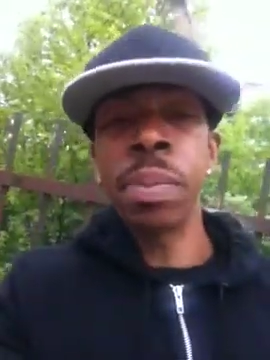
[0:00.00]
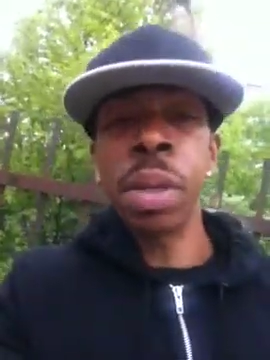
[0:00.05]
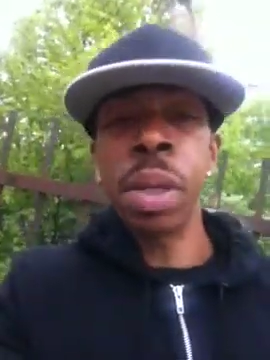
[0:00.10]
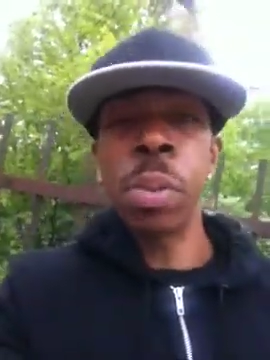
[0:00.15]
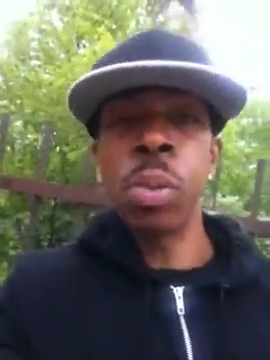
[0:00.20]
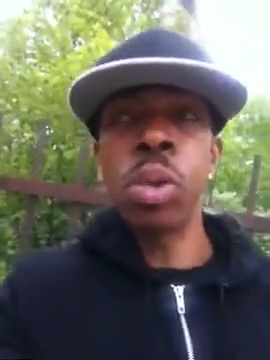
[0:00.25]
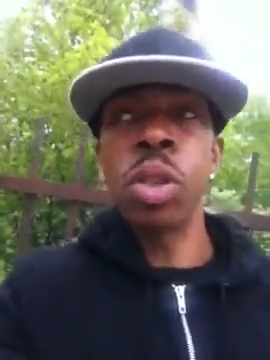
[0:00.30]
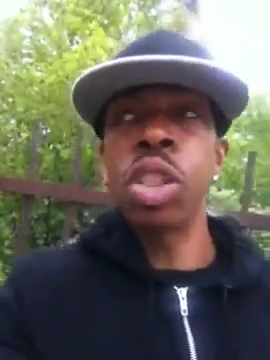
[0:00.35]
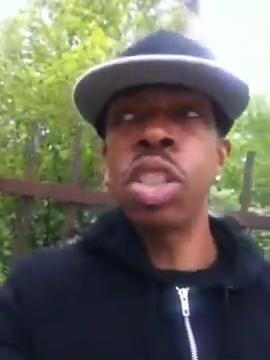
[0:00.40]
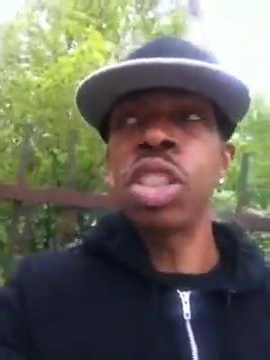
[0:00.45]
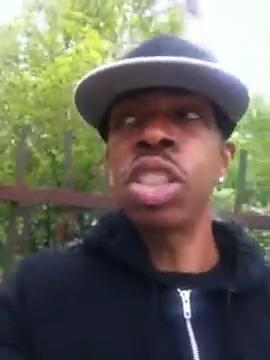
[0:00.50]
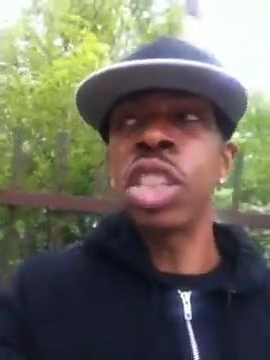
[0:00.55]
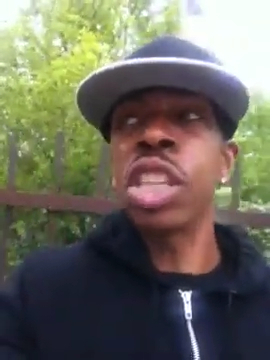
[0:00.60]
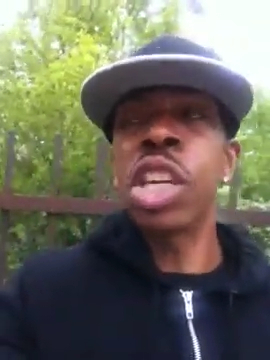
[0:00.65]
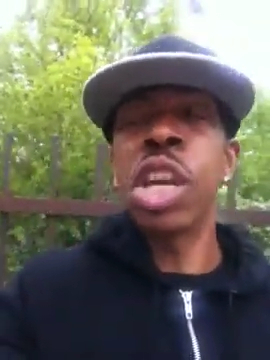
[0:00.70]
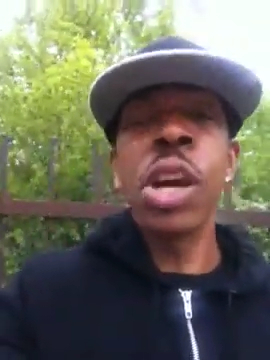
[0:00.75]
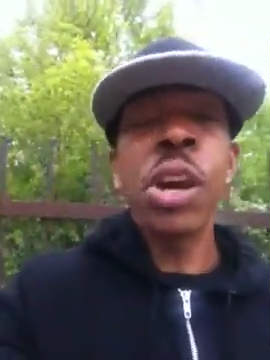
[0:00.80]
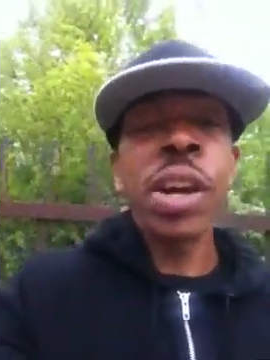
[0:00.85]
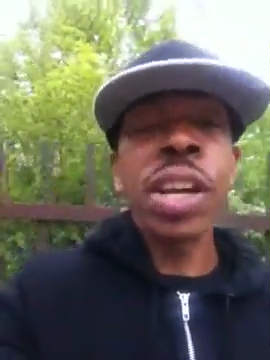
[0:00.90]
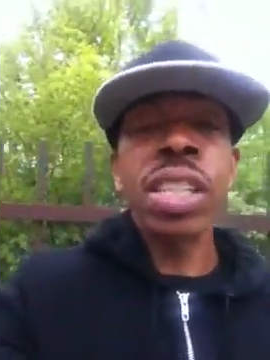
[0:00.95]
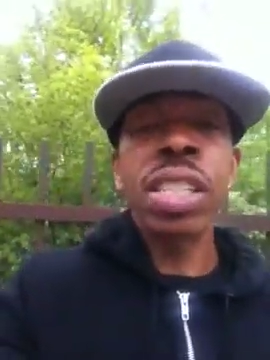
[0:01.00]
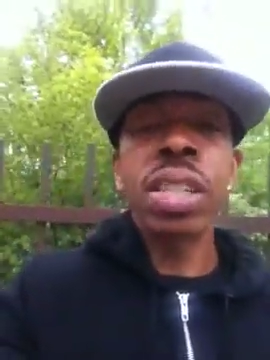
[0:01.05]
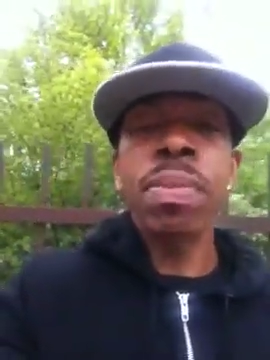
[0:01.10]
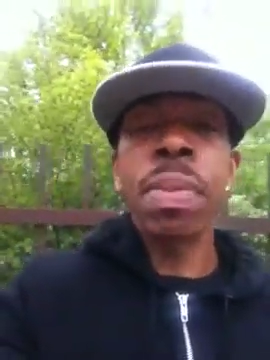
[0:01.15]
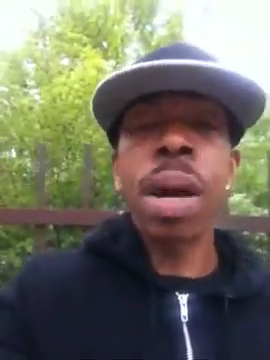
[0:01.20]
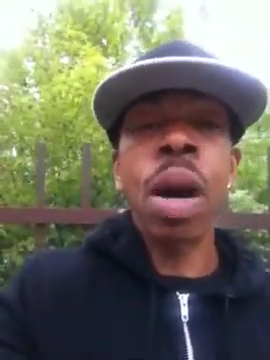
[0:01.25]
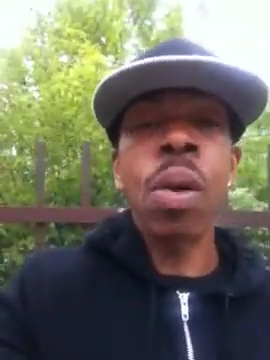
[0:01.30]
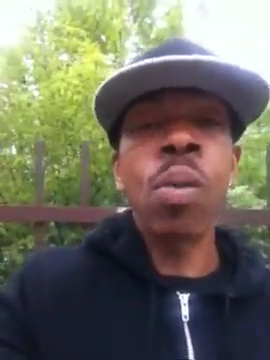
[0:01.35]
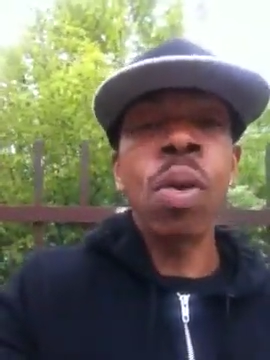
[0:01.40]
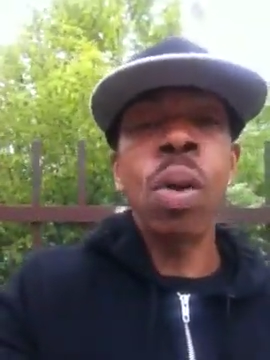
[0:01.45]
People are just curious
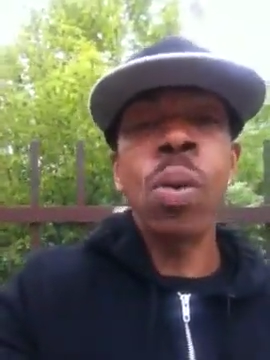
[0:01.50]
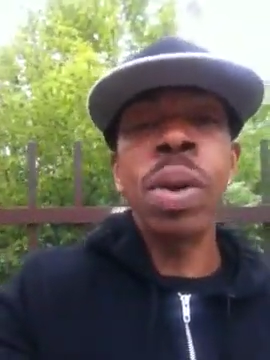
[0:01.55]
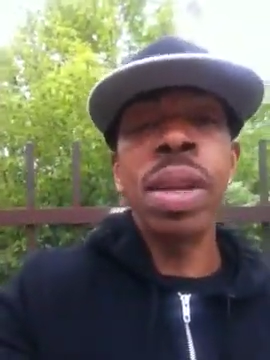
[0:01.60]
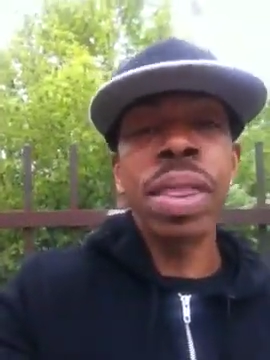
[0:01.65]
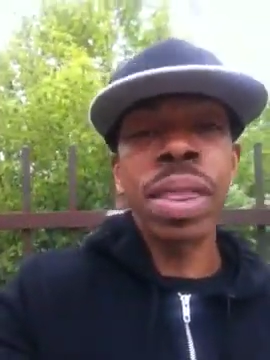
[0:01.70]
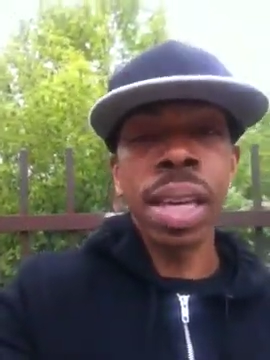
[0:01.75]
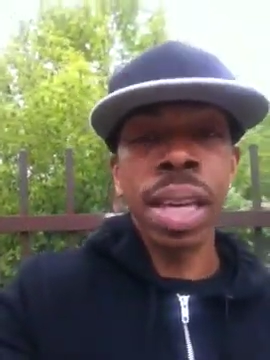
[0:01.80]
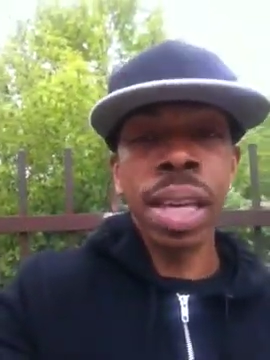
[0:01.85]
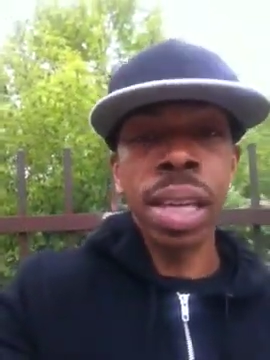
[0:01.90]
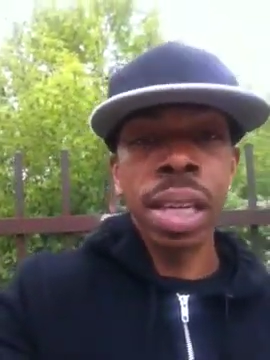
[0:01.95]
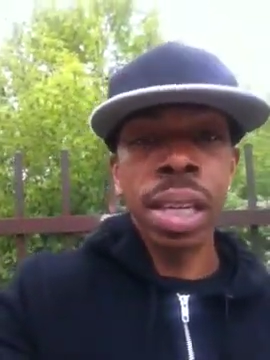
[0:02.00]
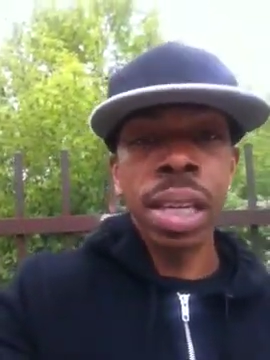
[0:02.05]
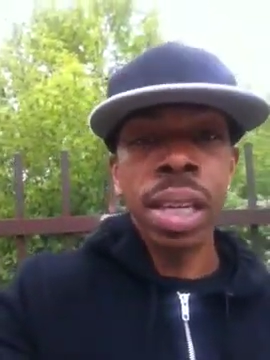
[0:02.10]
about what we think